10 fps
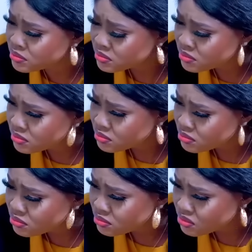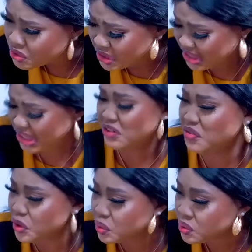Shut up!
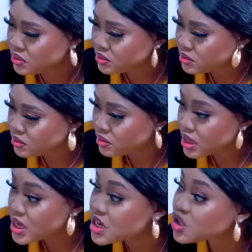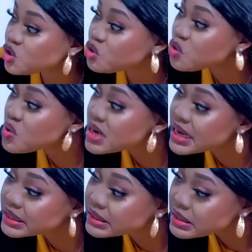Forgive you, but
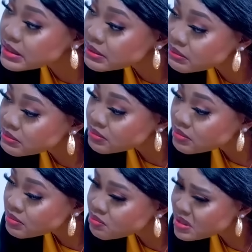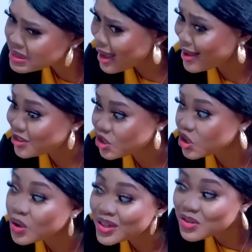it's too late.
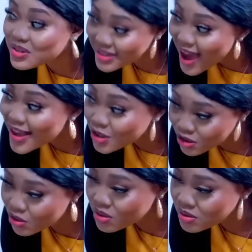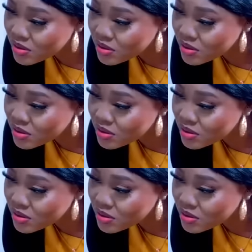Besides, you're going to